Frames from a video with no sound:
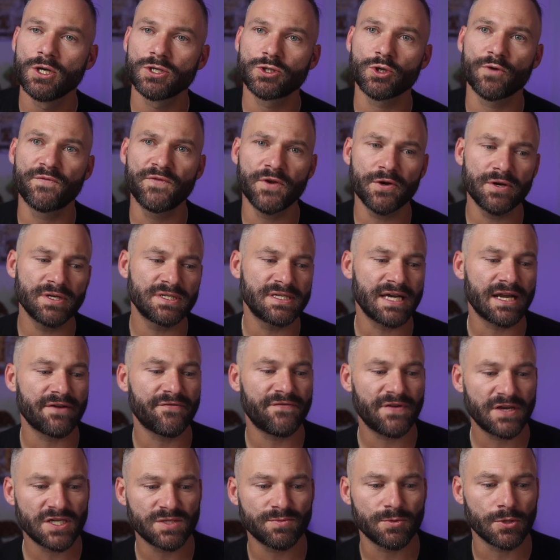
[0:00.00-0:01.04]
So if you're inside a
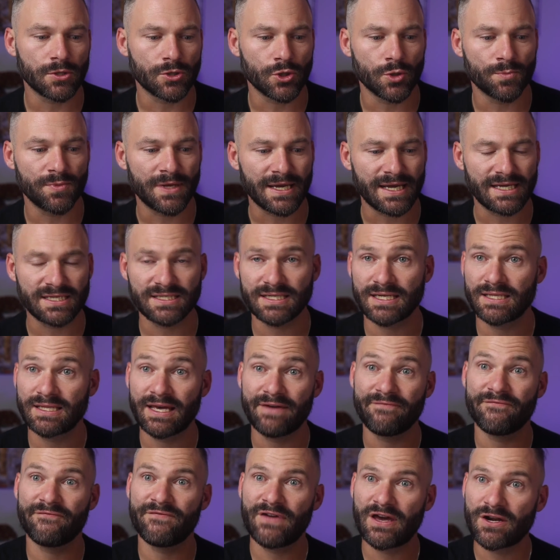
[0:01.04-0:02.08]
Facebook group, like I said,
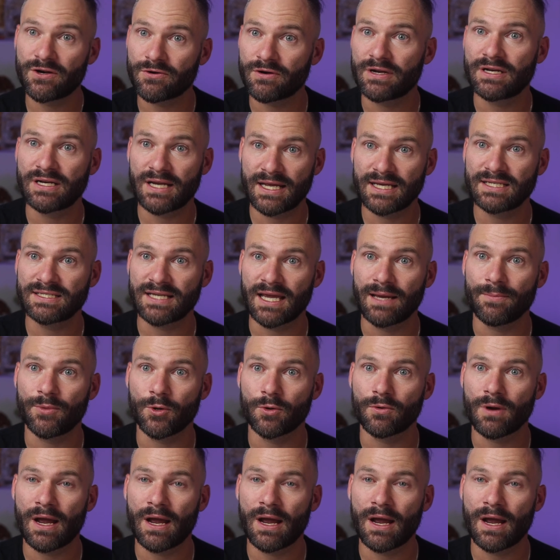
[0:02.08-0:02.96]
that veteran example,